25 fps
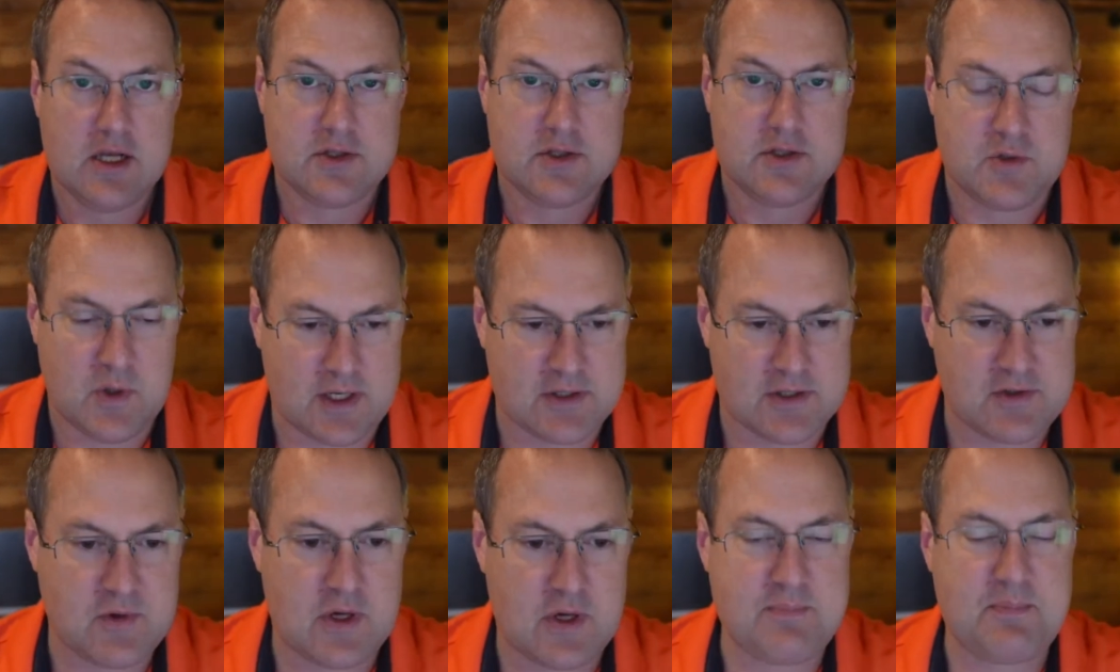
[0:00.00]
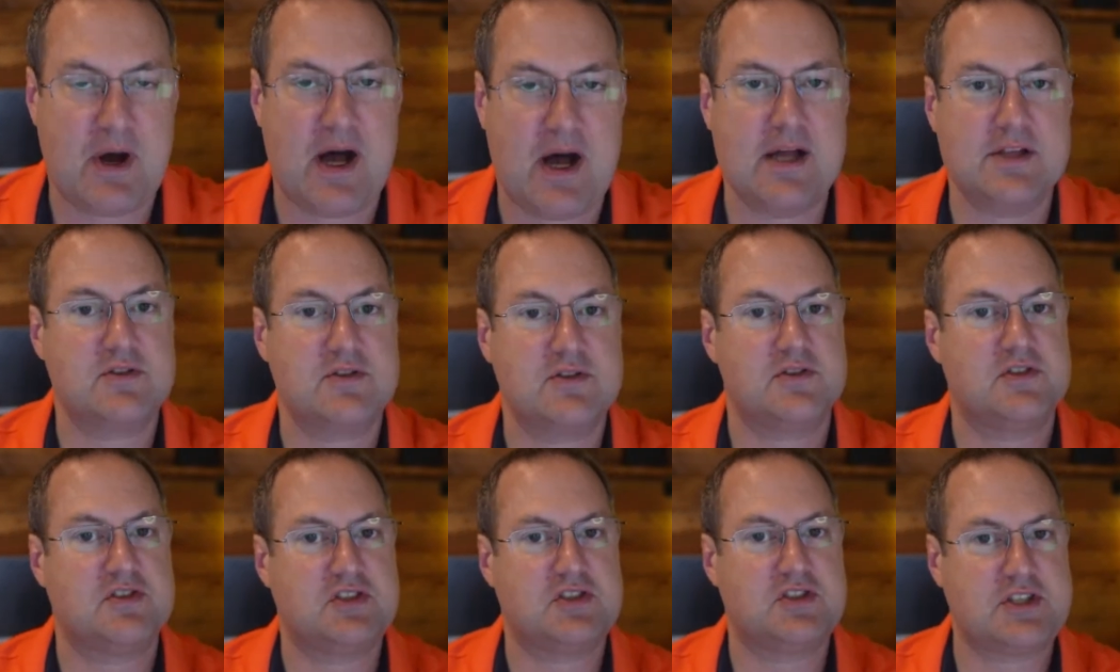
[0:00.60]
Treasury bonds
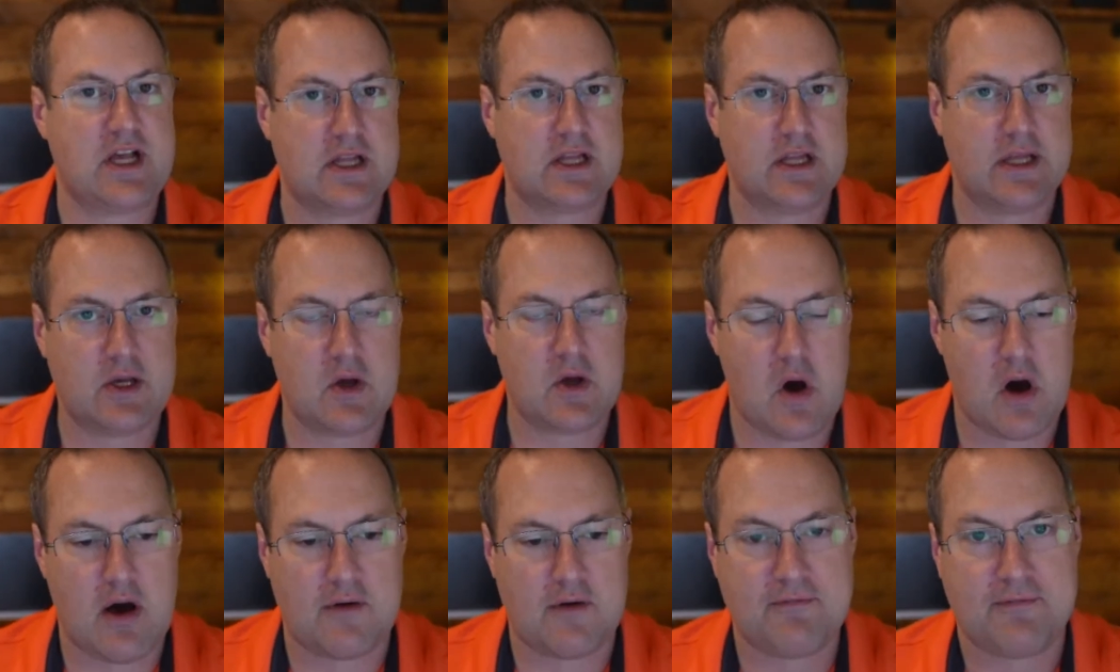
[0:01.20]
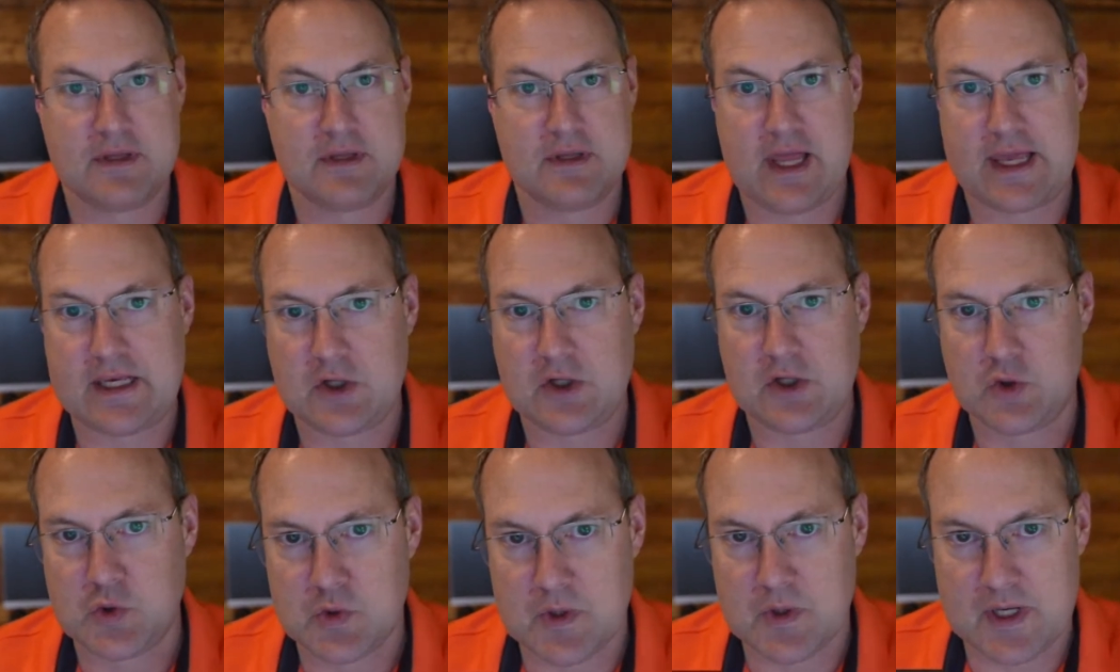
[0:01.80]
are selling off like
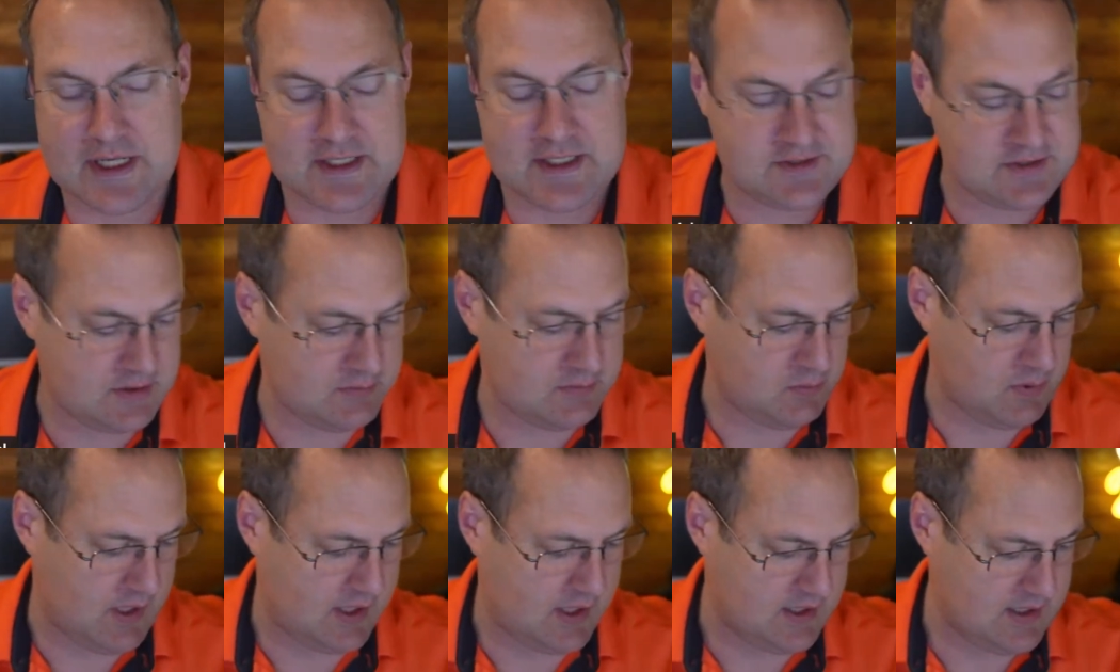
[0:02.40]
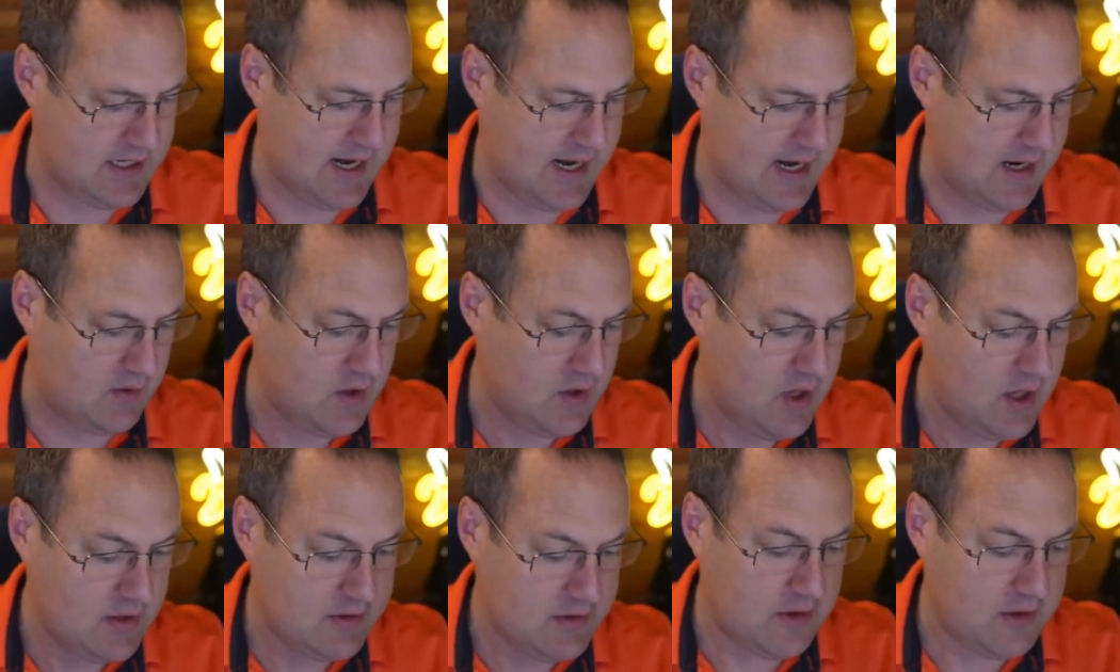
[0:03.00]
crazy right now.